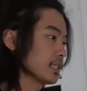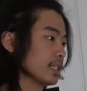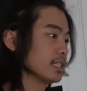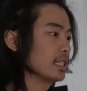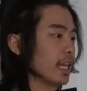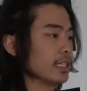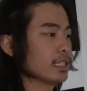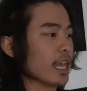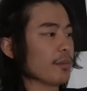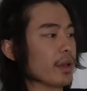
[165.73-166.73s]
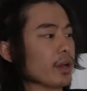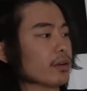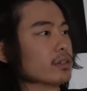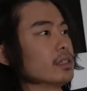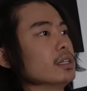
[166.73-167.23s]
This case came
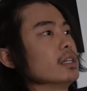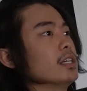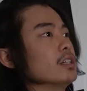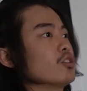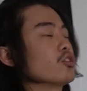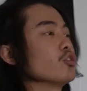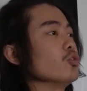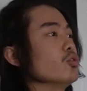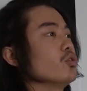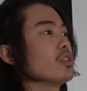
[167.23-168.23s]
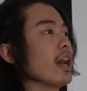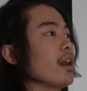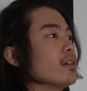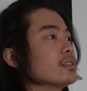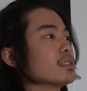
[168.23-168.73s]
out
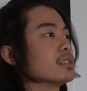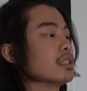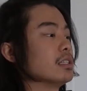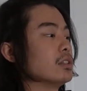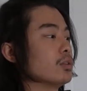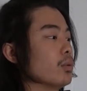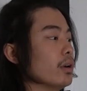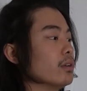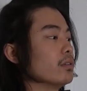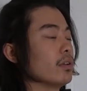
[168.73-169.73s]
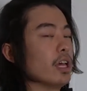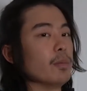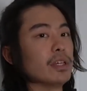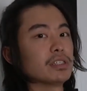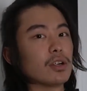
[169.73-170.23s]
2012,
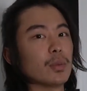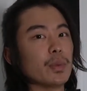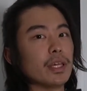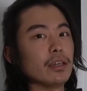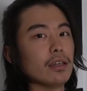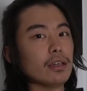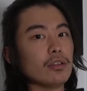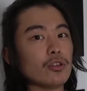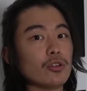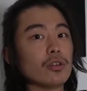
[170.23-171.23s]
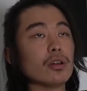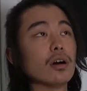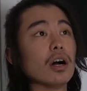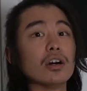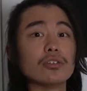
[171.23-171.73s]
MSRP
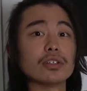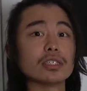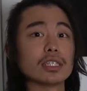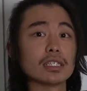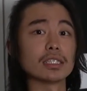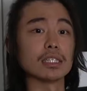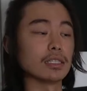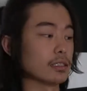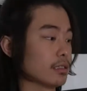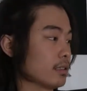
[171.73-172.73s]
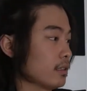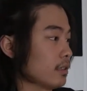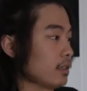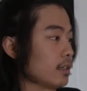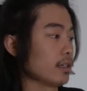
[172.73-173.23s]
160,
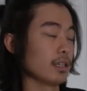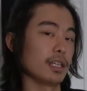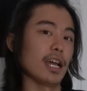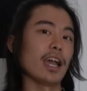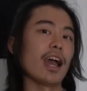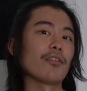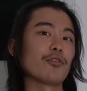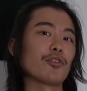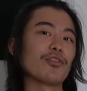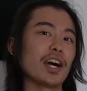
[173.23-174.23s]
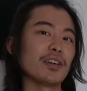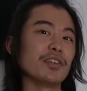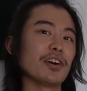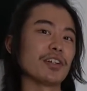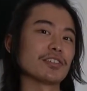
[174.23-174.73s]
and I got it for
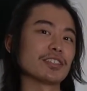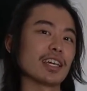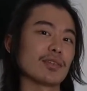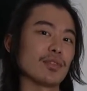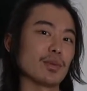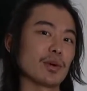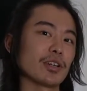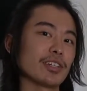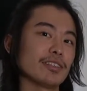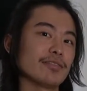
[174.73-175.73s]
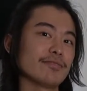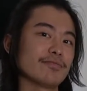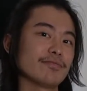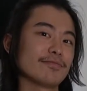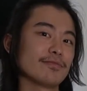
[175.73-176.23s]
$5 at a flea market,
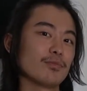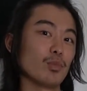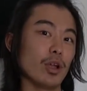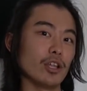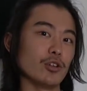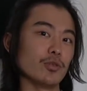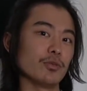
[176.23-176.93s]
brand new.